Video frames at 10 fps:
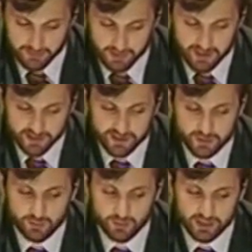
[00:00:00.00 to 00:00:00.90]
maybe is
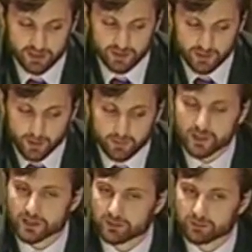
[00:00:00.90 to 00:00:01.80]
too
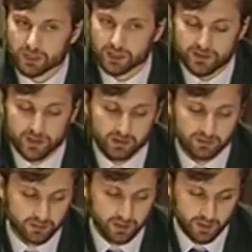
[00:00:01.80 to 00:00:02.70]
indeterminate in
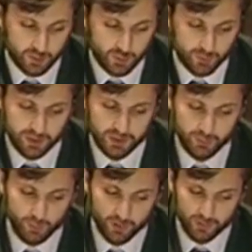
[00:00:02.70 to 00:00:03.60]
itself to
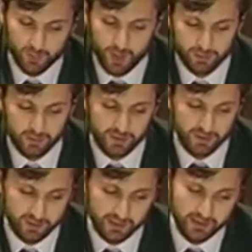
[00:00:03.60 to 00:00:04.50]
be worked
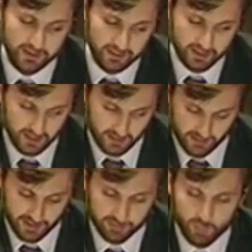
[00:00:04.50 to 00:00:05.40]
properly, and
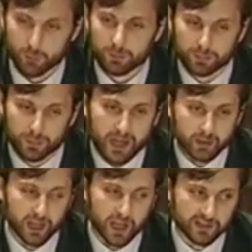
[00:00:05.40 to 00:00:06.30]
that it's more
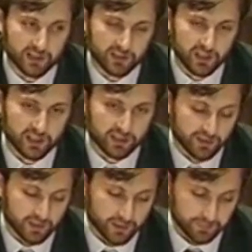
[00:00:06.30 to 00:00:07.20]
paralyzing than
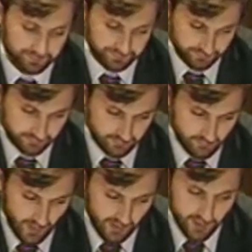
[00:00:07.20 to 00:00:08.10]
anything.
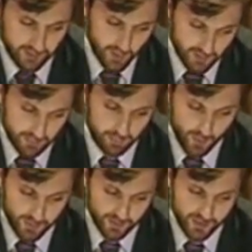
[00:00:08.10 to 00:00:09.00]
That it must be
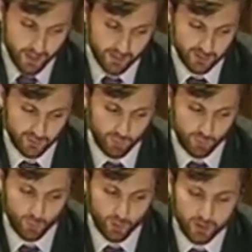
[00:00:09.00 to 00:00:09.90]
broken down into
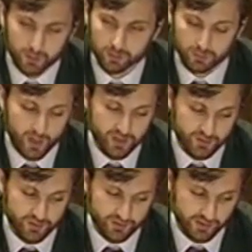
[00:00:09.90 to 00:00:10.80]
more workable
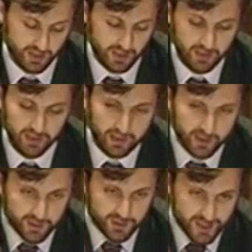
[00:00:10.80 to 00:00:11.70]
questions.
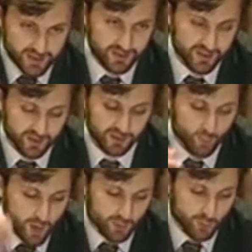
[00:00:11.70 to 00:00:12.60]
And I suggested that
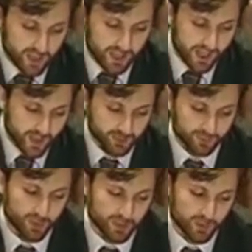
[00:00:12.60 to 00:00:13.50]
one way
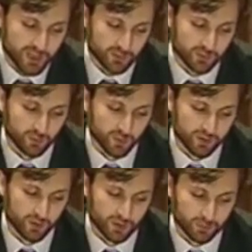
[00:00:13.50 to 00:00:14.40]
out, one way to
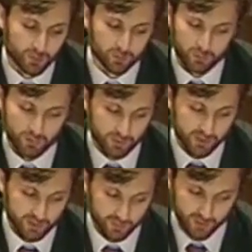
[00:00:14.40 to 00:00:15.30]
avoid the hard problem was
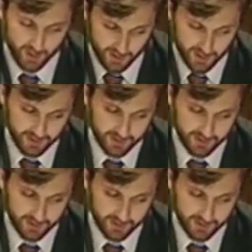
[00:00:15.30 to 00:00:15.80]
really to